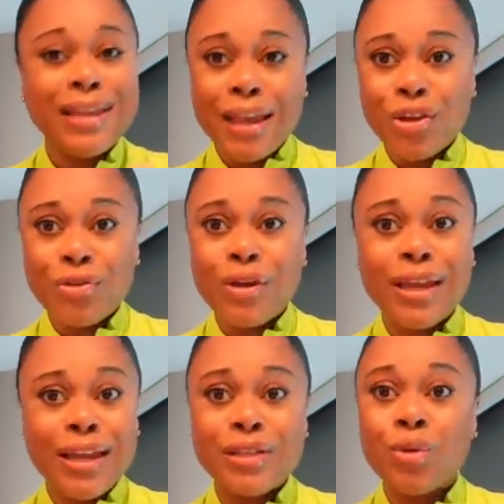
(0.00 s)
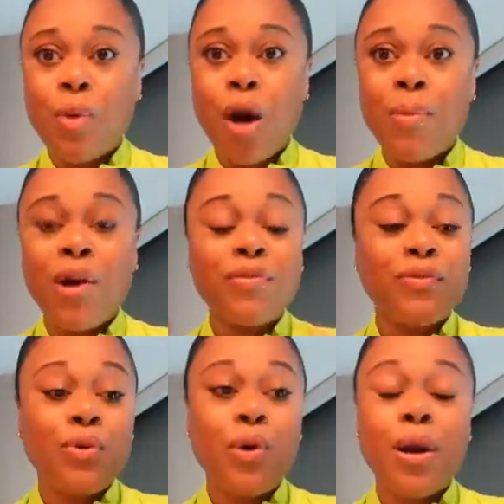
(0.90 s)
Thank you again to Walmart
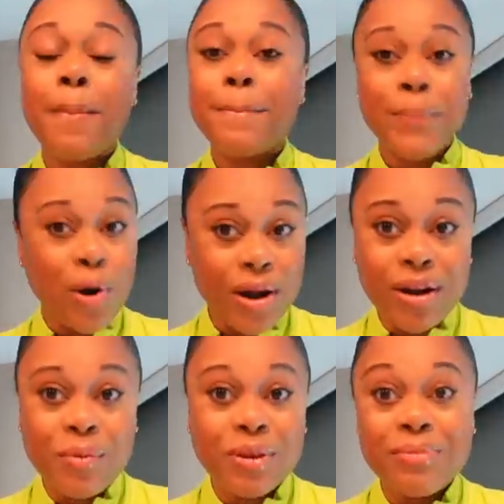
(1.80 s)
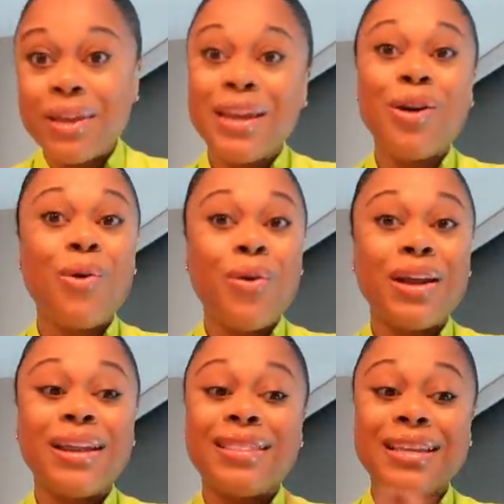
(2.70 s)
for partnering with me
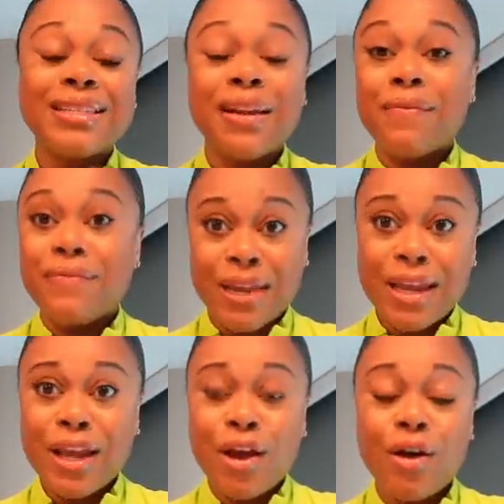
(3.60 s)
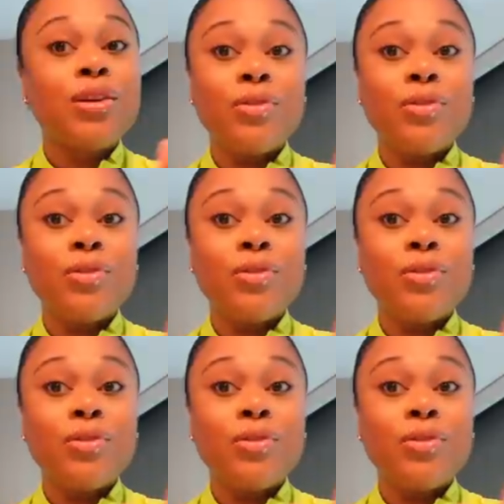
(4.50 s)
on this video.